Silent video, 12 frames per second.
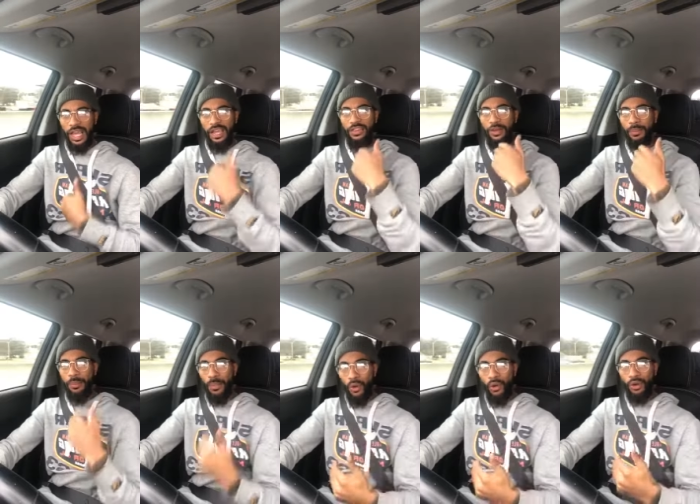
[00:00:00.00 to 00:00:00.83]
And the
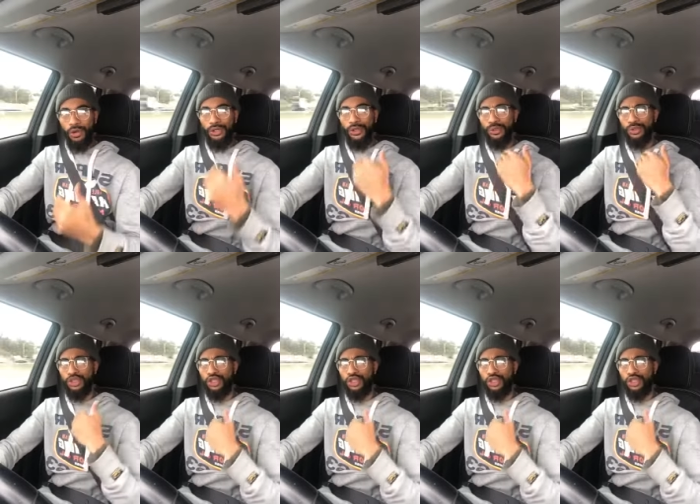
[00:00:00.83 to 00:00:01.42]
more you